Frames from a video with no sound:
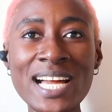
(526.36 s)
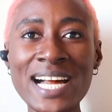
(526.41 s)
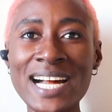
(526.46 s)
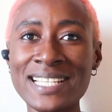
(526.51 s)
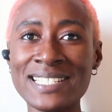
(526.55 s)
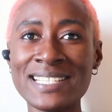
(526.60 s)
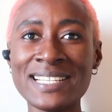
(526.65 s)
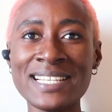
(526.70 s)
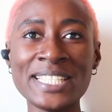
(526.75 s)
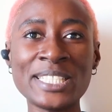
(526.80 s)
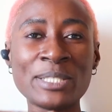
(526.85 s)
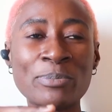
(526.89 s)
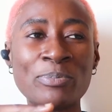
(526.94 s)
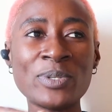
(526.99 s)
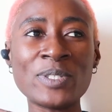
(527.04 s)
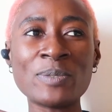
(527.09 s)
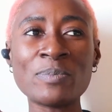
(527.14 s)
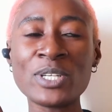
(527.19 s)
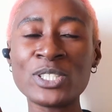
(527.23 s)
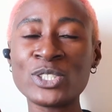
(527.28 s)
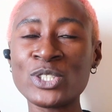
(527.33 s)
as a lady,
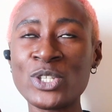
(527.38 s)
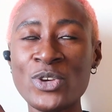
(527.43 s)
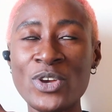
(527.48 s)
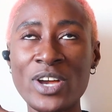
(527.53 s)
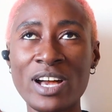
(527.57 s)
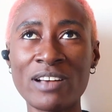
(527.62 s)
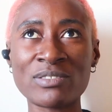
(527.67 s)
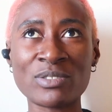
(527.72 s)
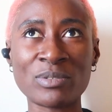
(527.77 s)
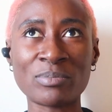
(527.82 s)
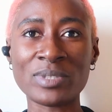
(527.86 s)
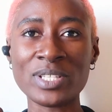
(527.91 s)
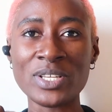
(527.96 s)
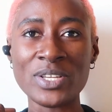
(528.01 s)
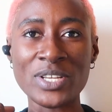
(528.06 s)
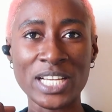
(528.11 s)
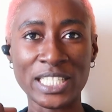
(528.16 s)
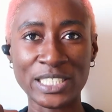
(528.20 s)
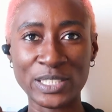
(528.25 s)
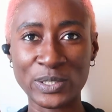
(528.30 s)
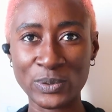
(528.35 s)
please make sure you have something
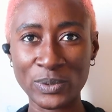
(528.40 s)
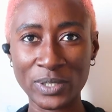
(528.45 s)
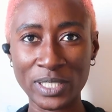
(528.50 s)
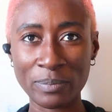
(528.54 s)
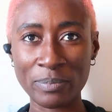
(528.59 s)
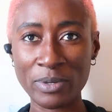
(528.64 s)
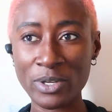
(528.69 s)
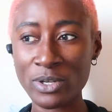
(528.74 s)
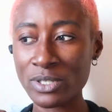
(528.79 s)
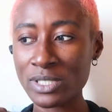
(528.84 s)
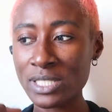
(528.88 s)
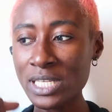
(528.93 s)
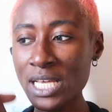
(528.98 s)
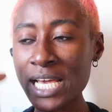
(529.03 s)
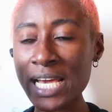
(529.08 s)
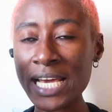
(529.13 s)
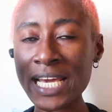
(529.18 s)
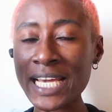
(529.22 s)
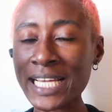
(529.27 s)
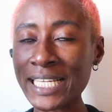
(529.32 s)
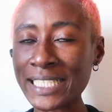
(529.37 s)
you are doing, because
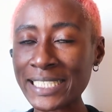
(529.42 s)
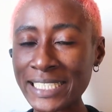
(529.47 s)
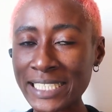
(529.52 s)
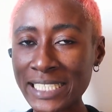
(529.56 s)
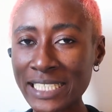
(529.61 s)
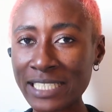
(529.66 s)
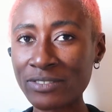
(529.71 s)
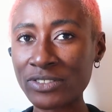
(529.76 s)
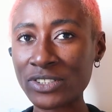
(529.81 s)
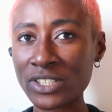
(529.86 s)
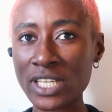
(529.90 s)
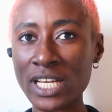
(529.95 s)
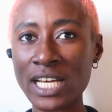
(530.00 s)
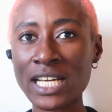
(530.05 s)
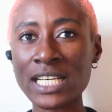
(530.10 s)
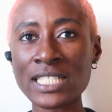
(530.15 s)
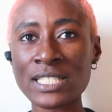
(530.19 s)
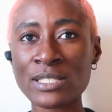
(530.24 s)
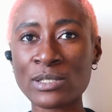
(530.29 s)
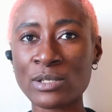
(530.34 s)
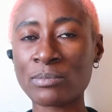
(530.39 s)
if she
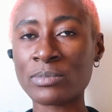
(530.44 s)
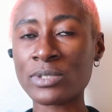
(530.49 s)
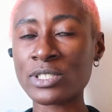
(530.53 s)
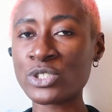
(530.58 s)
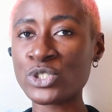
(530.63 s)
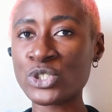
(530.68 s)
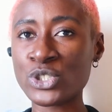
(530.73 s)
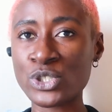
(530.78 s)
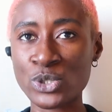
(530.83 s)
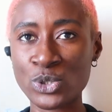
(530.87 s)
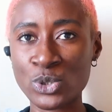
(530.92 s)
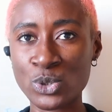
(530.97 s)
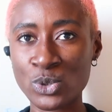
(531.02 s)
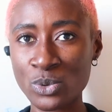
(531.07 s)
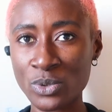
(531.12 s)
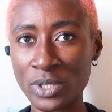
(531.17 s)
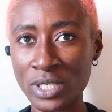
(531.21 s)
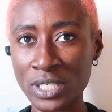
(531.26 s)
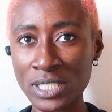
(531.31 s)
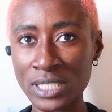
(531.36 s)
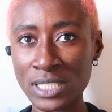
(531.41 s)
has something she's
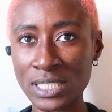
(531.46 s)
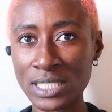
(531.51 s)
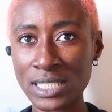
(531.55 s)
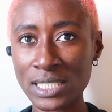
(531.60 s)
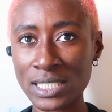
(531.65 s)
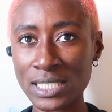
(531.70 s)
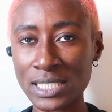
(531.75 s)
doing,